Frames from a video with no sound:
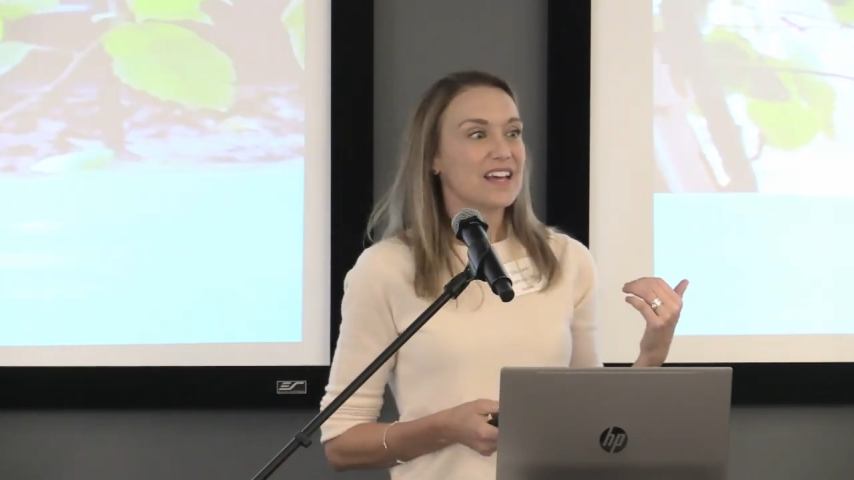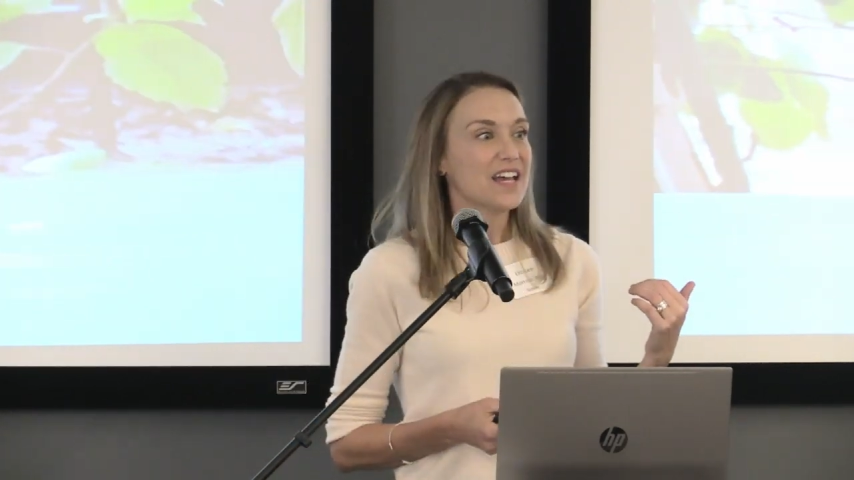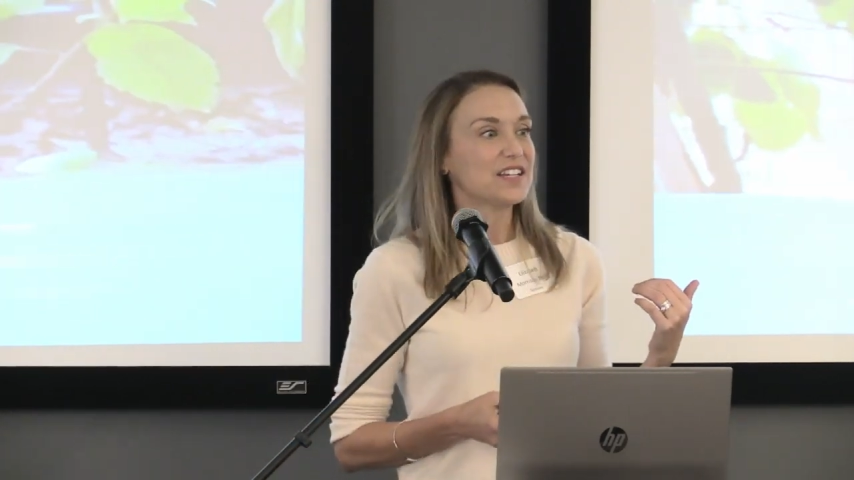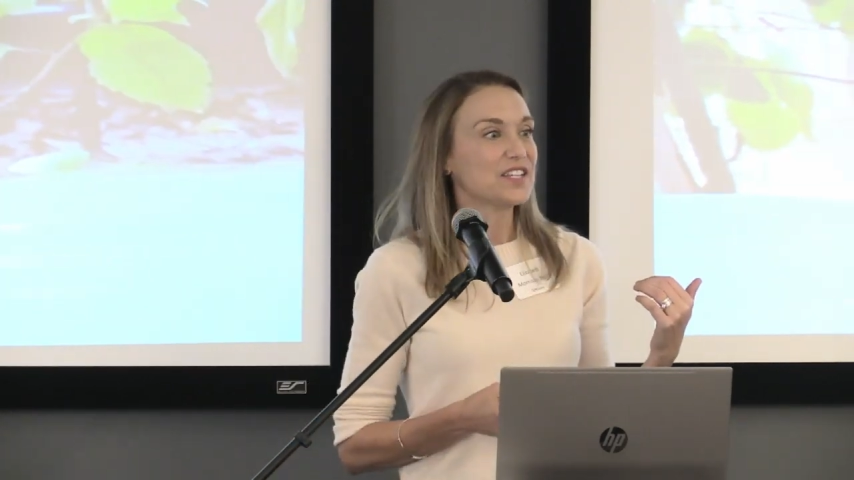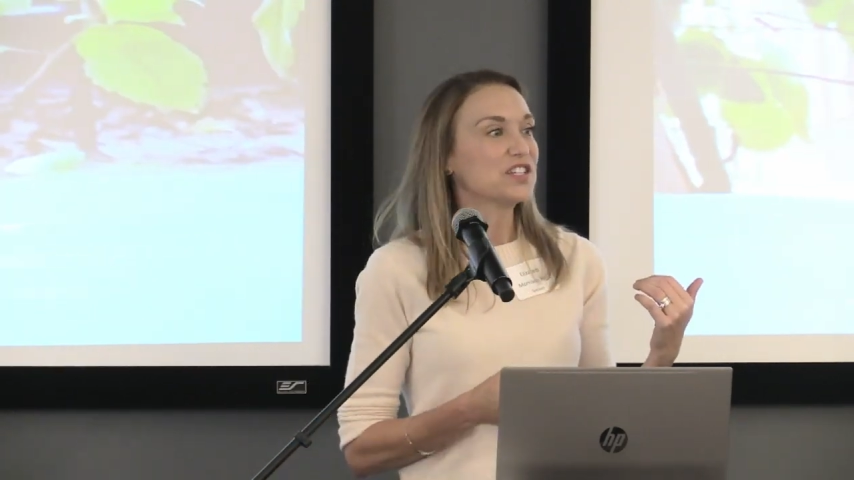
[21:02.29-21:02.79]

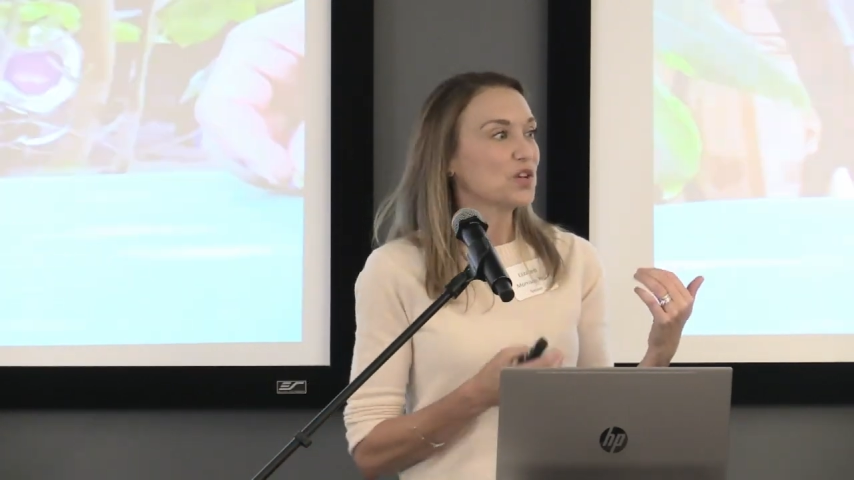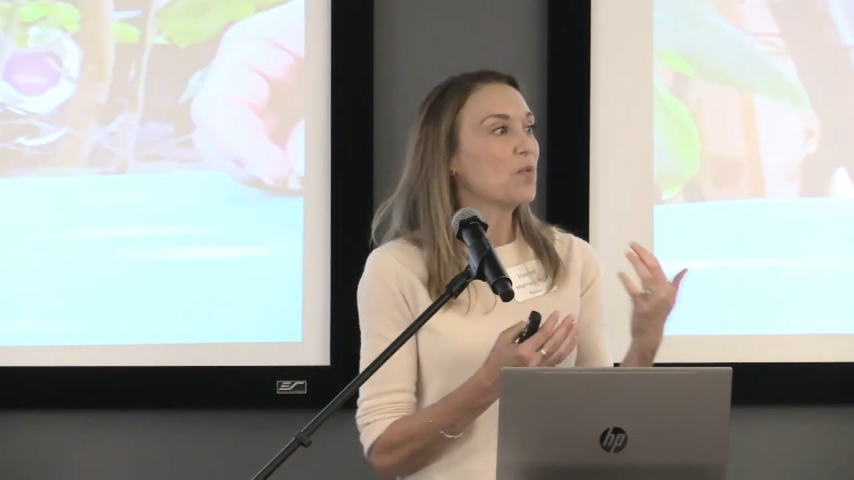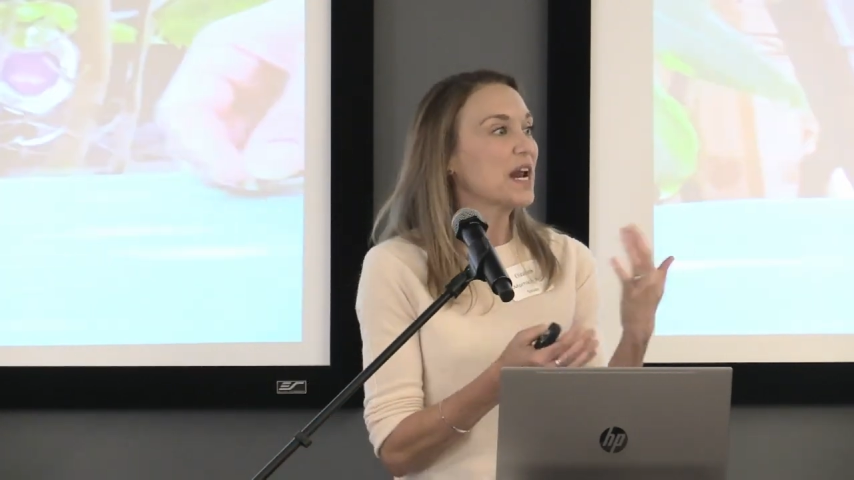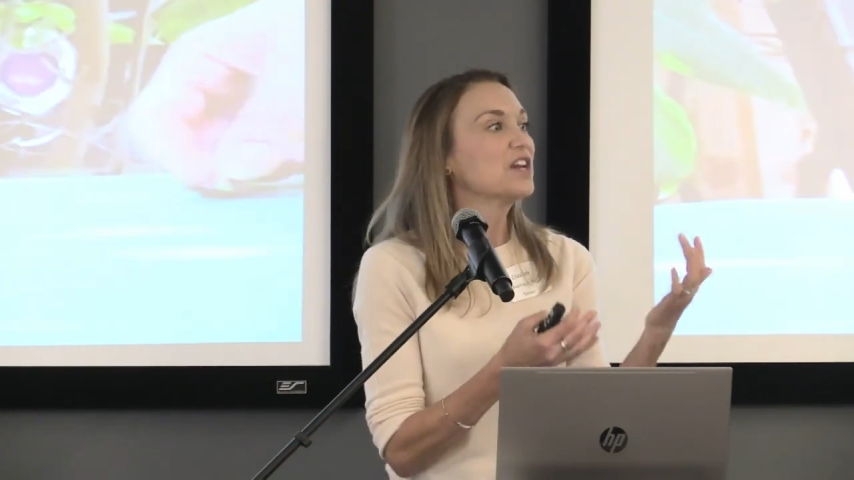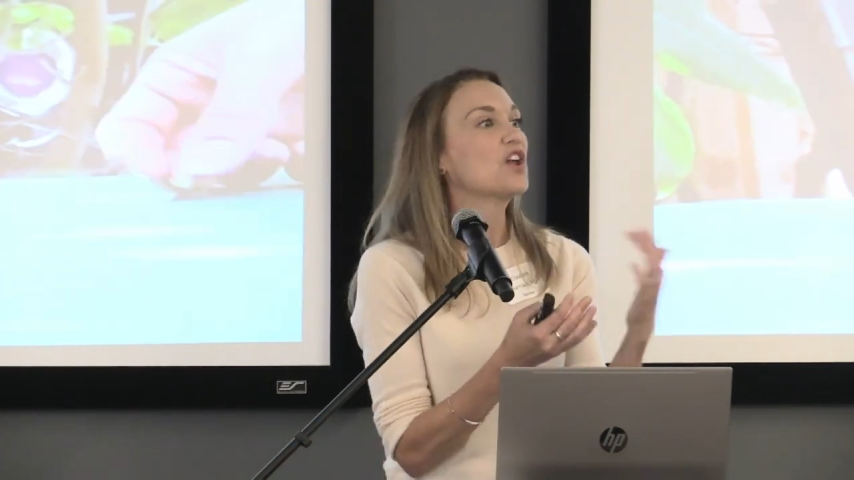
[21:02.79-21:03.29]
It's a
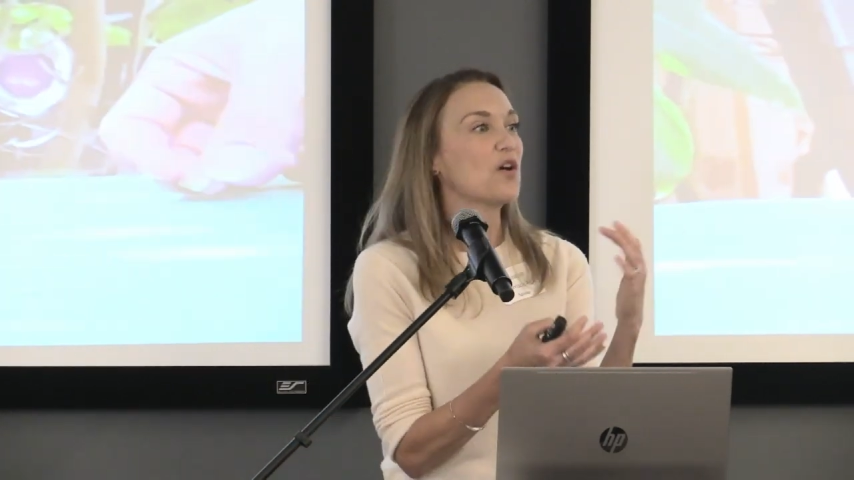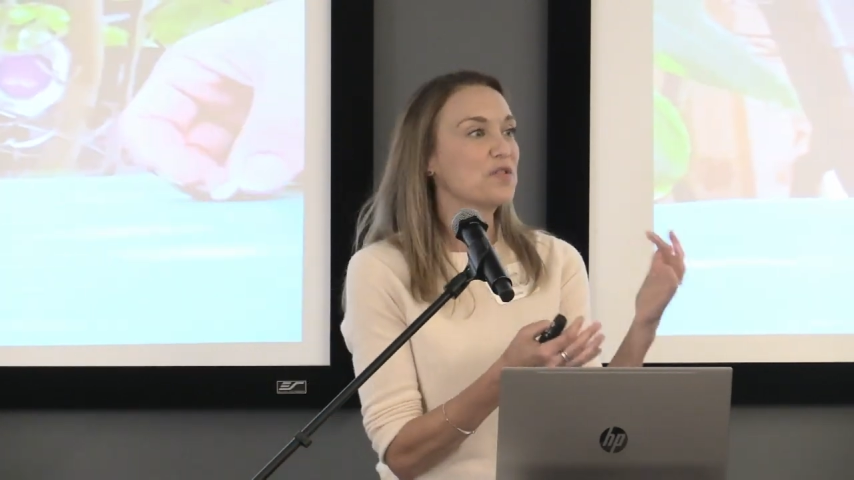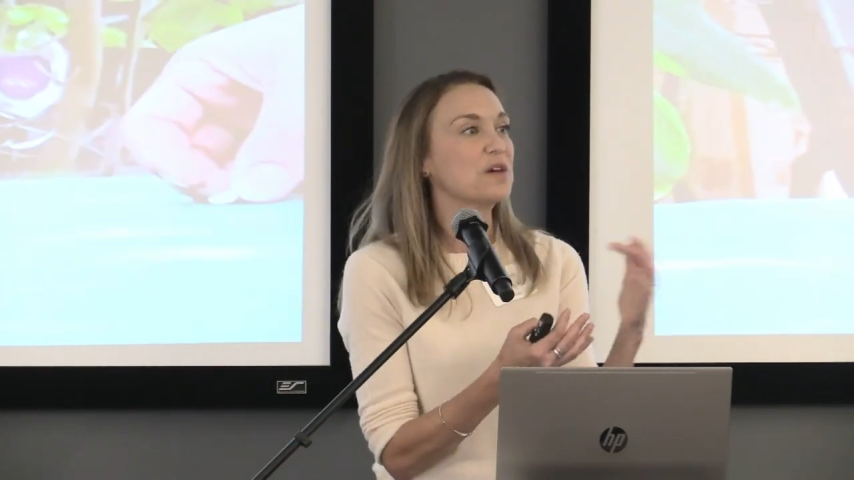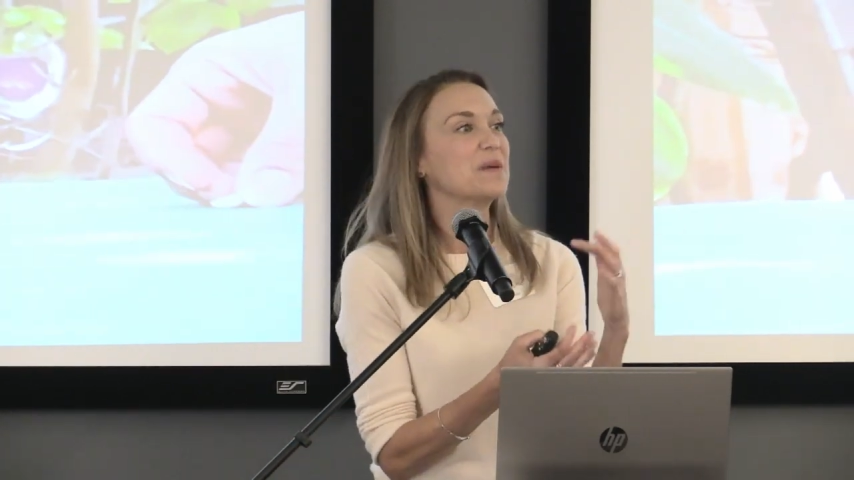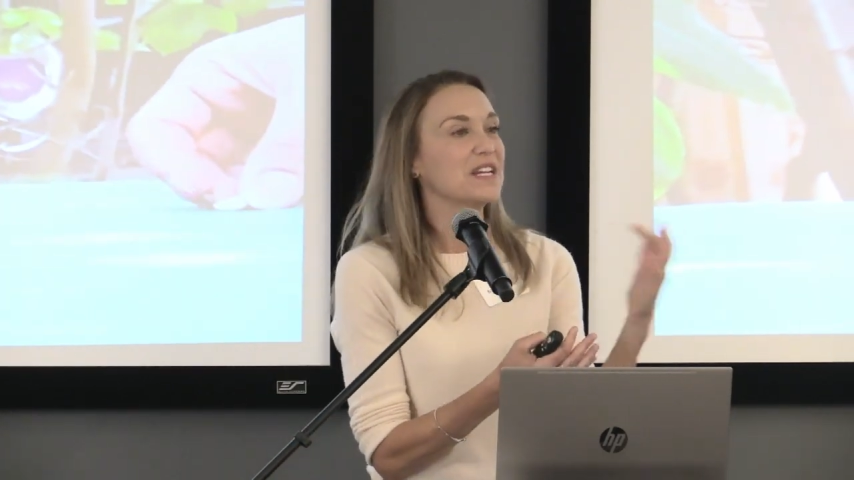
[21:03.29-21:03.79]
way to know
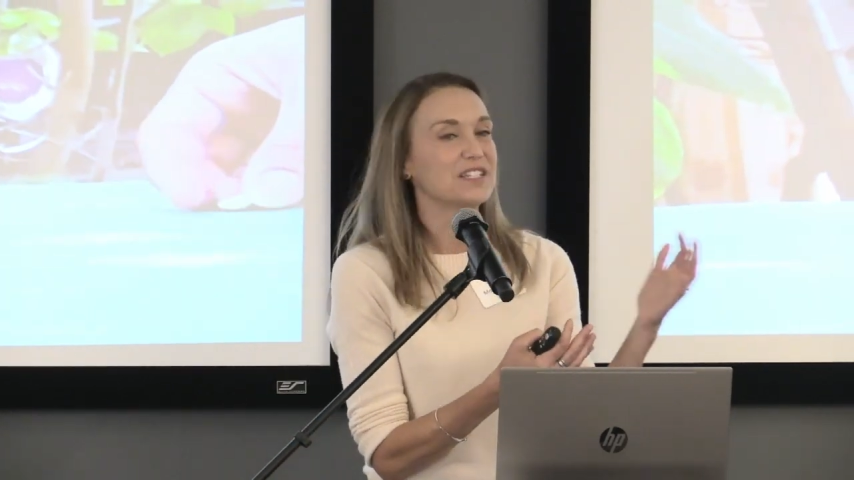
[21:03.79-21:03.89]
them in a